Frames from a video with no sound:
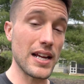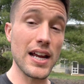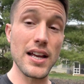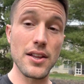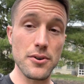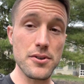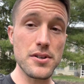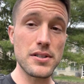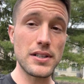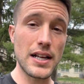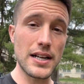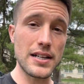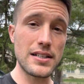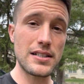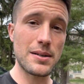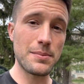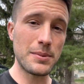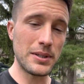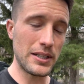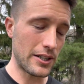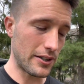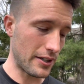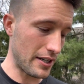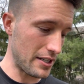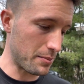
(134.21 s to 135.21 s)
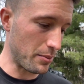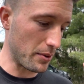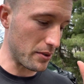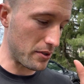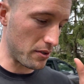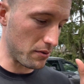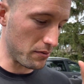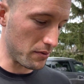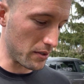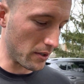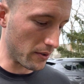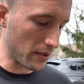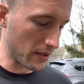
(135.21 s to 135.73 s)
Yeah, there's a lot of similarities, but
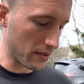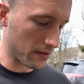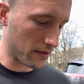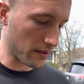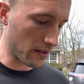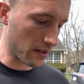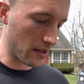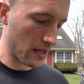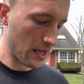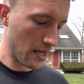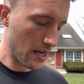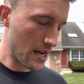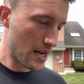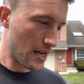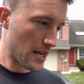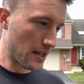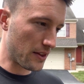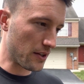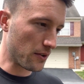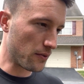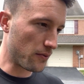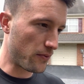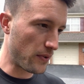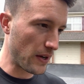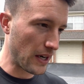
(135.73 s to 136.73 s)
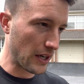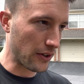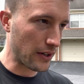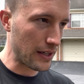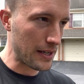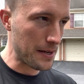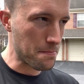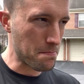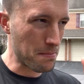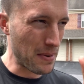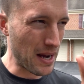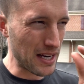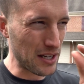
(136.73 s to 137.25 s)
you notice the
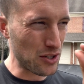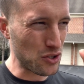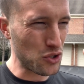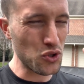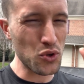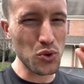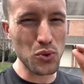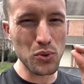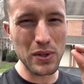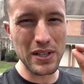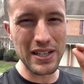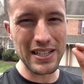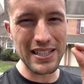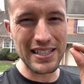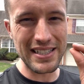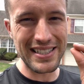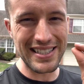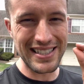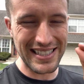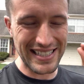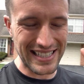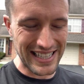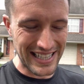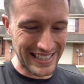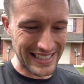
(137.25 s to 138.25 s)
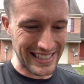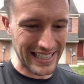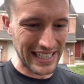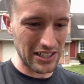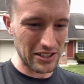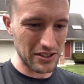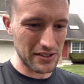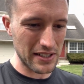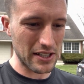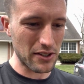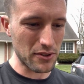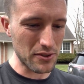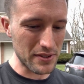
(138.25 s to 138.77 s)
very minute
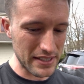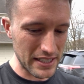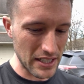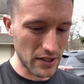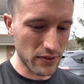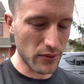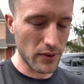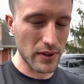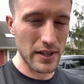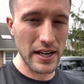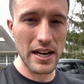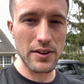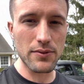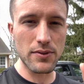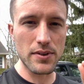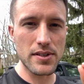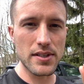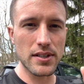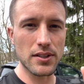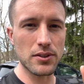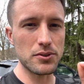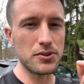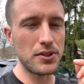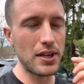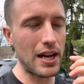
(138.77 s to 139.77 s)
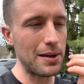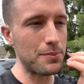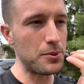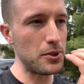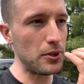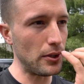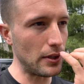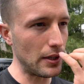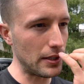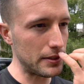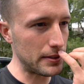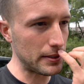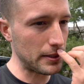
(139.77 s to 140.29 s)
details that are different every single time you
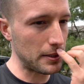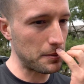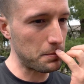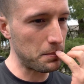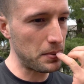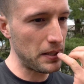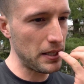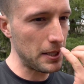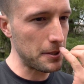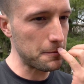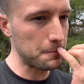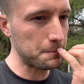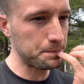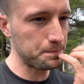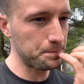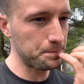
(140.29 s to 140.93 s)
go out to compete.